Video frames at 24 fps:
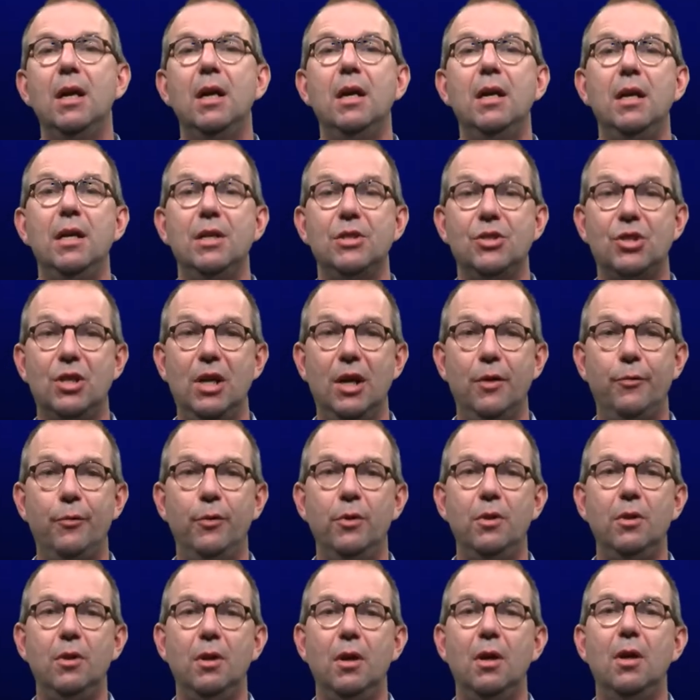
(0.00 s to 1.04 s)
is
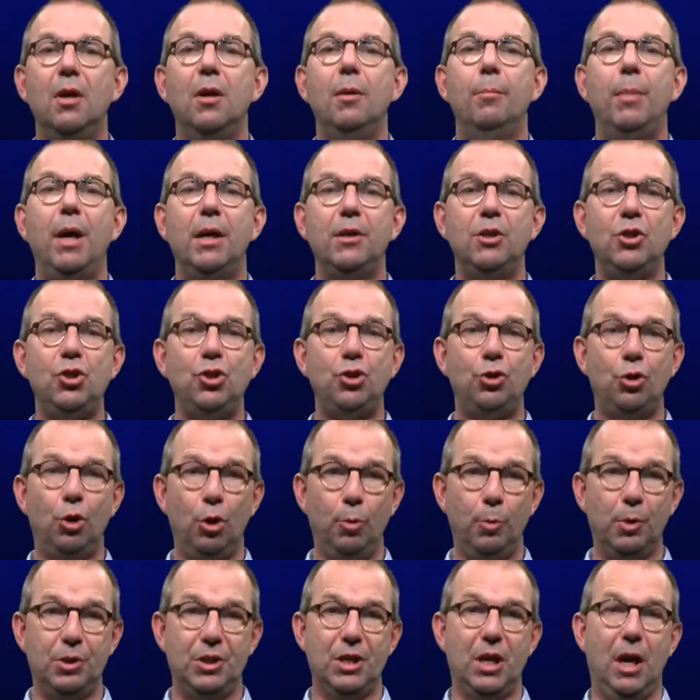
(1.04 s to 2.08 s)
given by the
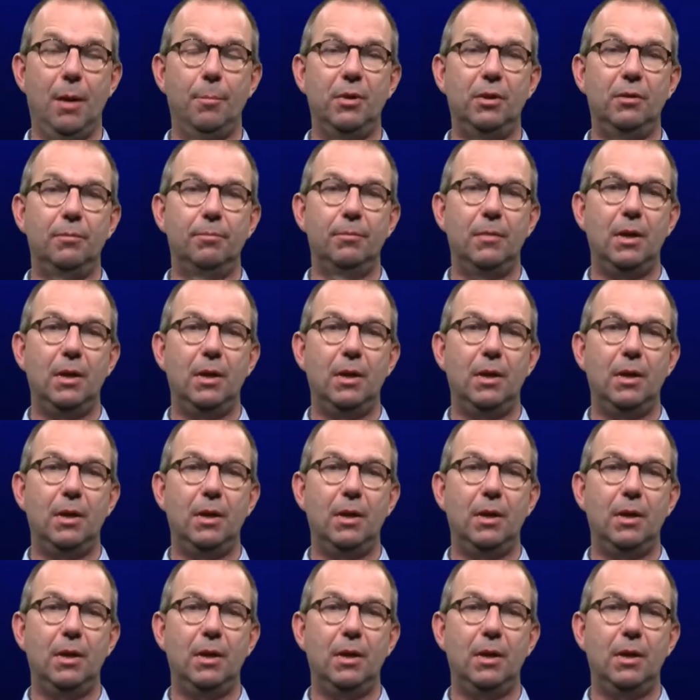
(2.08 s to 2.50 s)
Sherwood number,